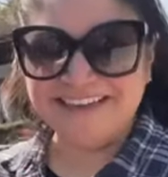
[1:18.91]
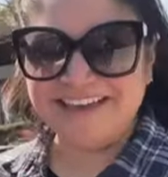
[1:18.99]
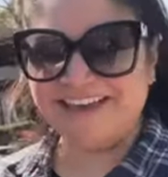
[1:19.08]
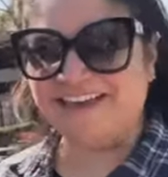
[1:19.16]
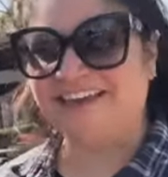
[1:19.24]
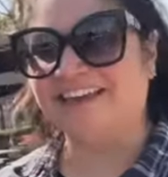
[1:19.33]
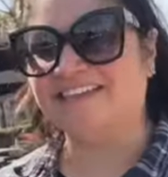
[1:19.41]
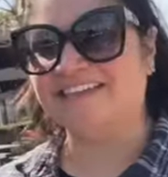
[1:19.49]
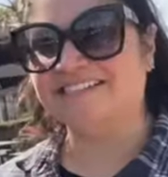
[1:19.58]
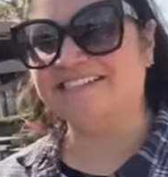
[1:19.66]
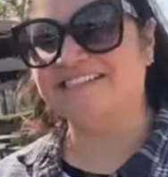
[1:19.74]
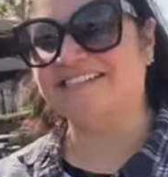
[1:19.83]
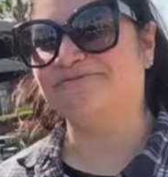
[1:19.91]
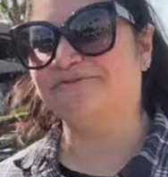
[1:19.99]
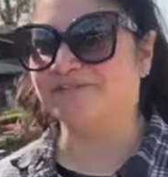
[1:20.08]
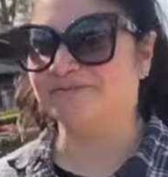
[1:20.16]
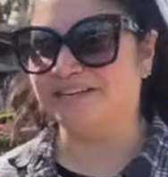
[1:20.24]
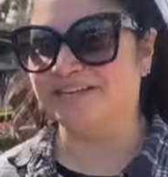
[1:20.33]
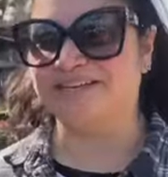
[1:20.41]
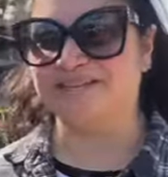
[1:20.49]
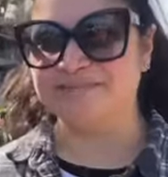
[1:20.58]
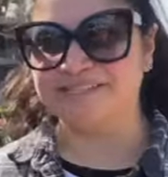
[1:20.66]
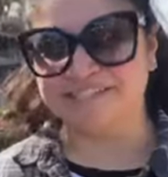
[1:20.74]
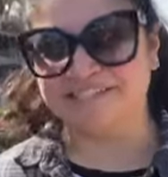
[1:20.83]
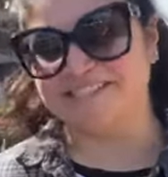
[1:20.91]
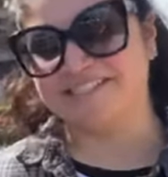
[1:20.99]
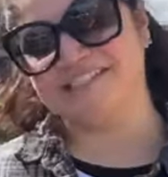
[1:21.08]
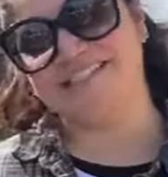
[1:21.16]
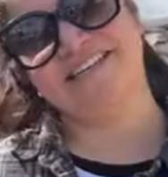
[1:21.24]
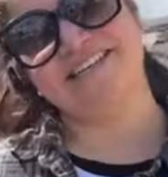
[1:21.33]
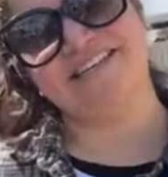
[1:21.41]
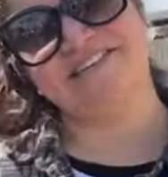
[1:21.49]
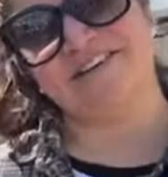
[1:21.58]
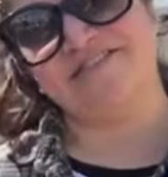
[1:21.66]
And with weight comes inches, and you have